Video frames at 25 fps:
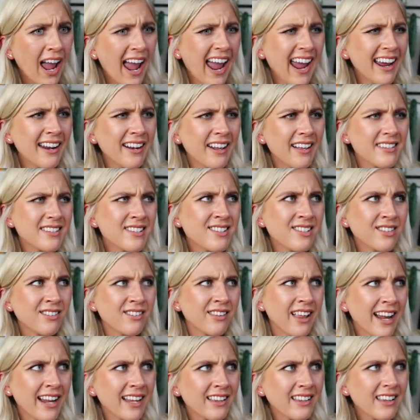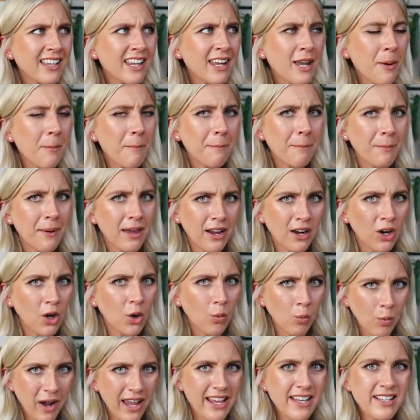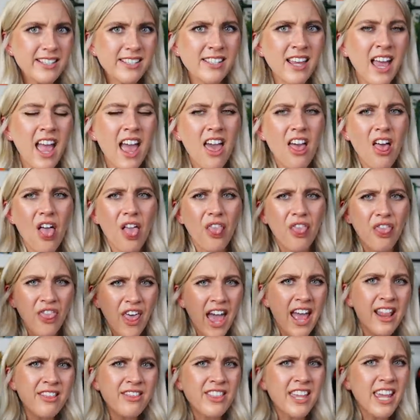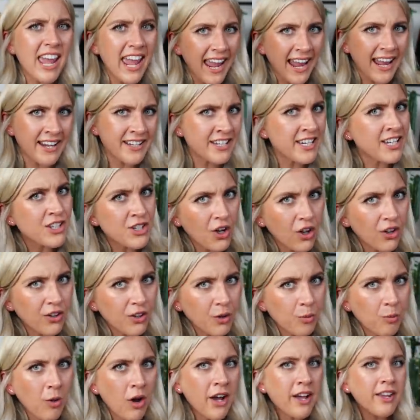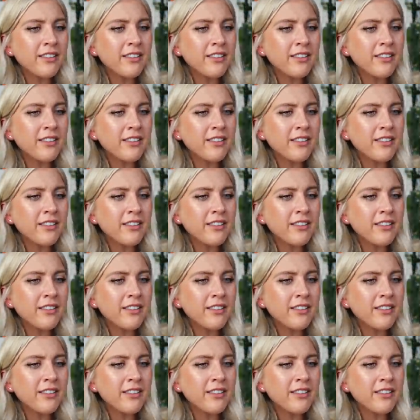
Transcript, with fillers: and slightly bigger waist than the $18 one,